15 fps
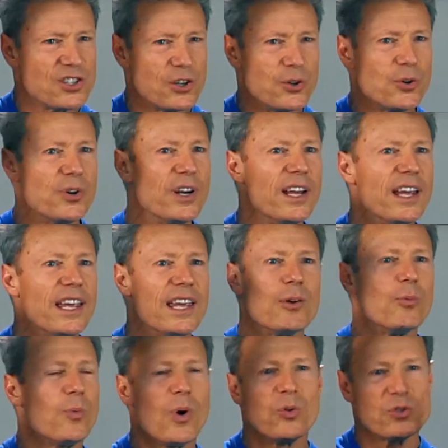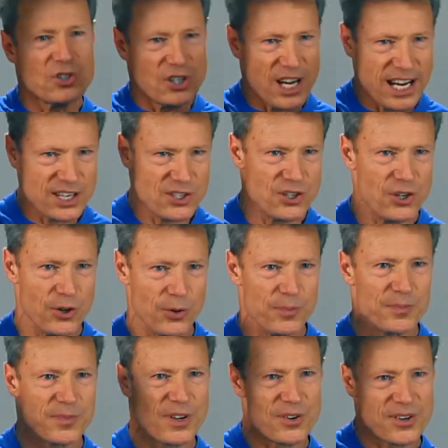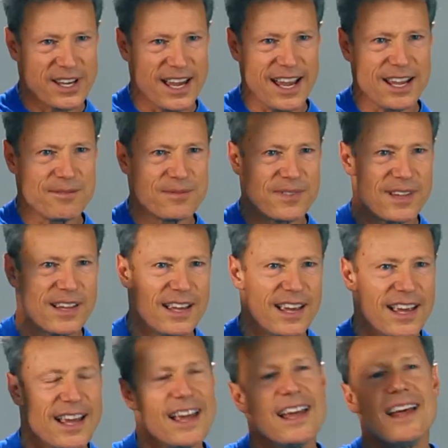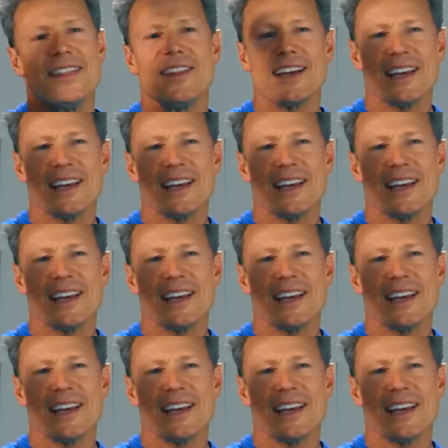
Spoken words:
you, it won't change you, okay? The